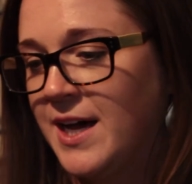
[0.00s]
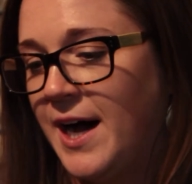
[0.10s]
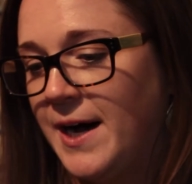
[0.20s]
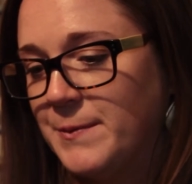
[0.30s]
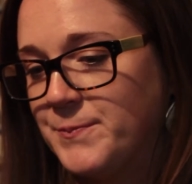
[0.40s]

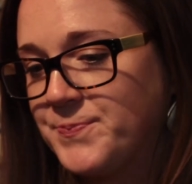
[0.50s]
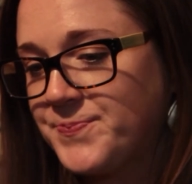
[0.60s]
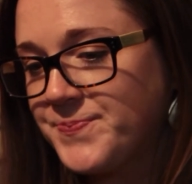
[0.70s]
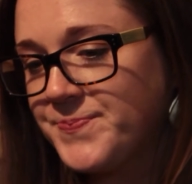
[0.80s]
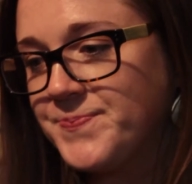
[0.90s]

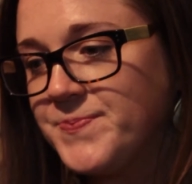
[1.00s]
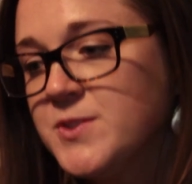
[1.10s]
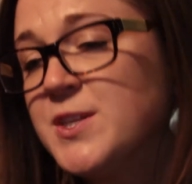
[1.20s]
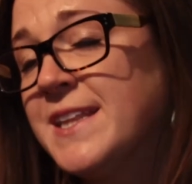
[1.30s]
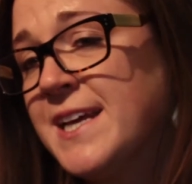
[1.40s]

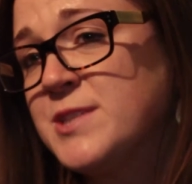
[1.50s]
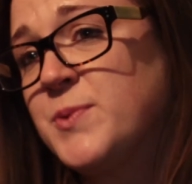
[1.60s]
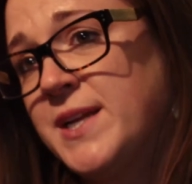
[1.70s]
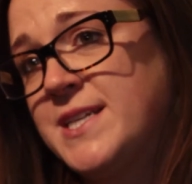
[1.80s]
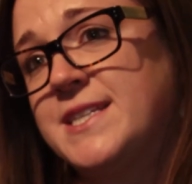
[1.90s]
And that's
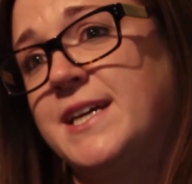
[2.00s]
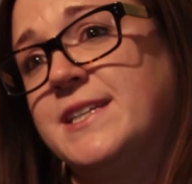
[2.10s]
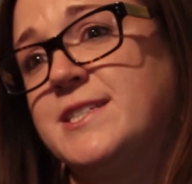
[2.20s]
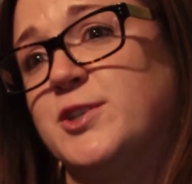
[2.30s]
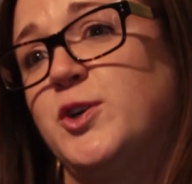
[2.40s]
why I
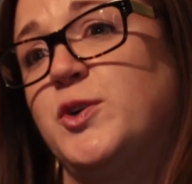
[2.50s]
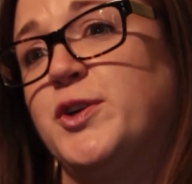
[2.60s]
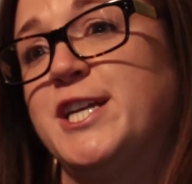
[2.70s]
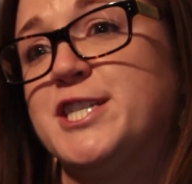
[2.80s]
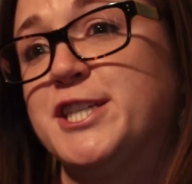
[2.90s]
decided to go to
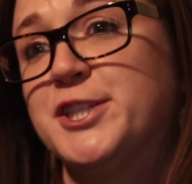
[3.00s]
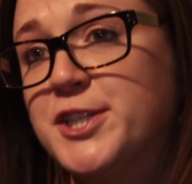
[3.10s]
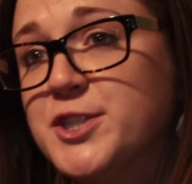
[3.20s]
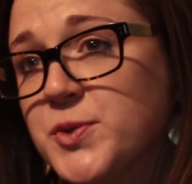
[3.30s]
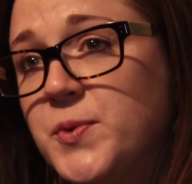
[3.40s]

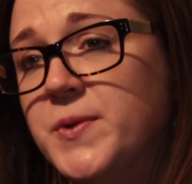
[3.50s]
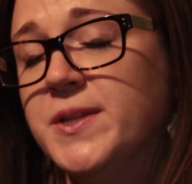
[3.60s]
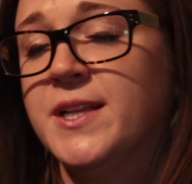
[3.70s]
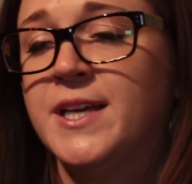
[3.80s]
engineering school.